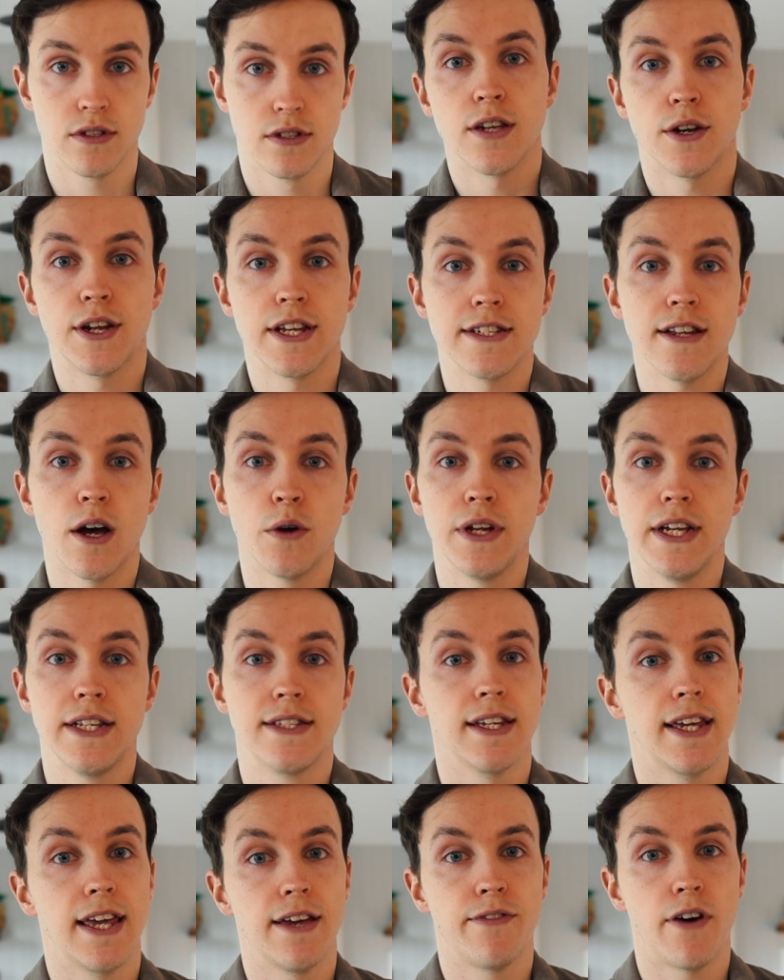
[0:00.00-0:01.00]
So there's no need
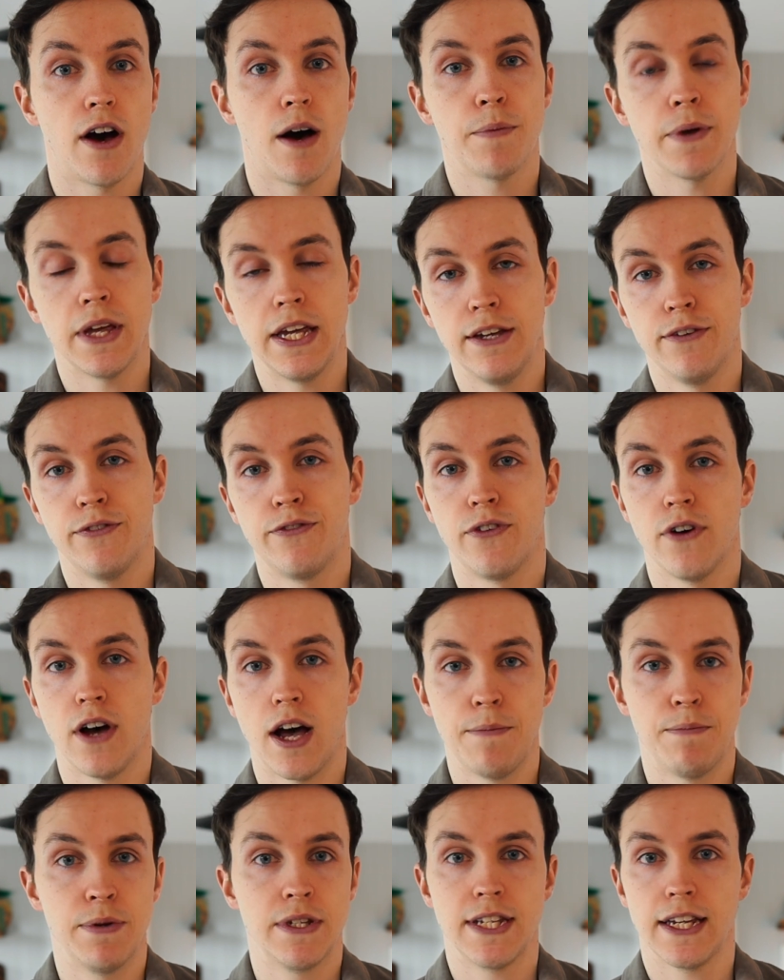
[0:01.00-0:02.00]
to give up if
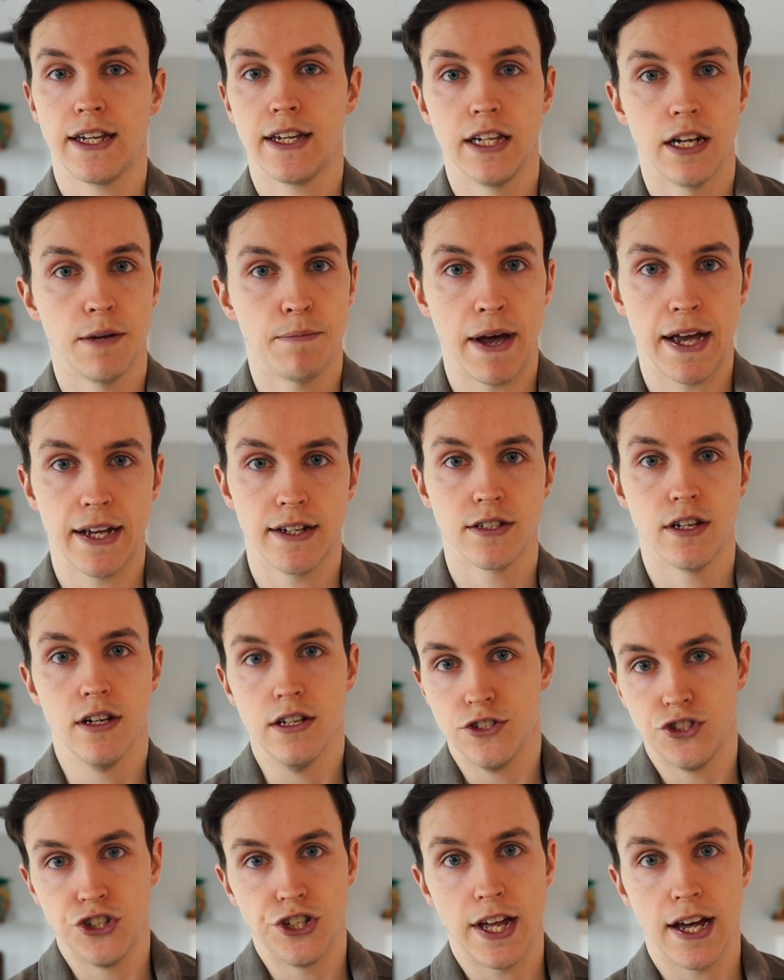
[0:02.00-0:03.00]
a particular bank
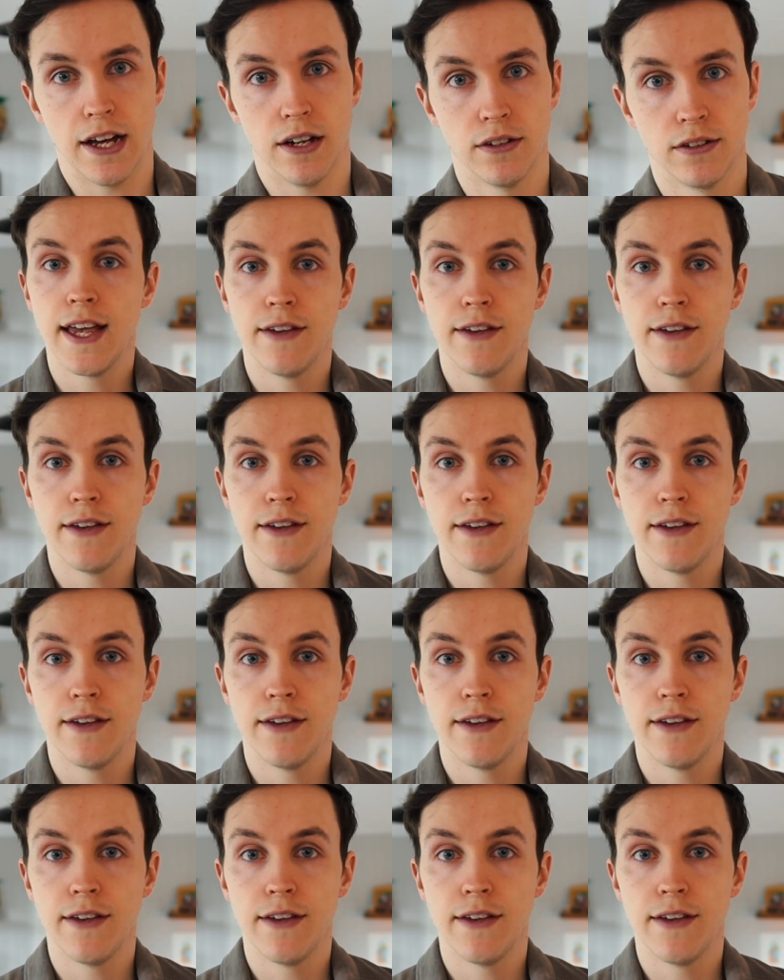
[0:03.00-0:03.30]
turns you down.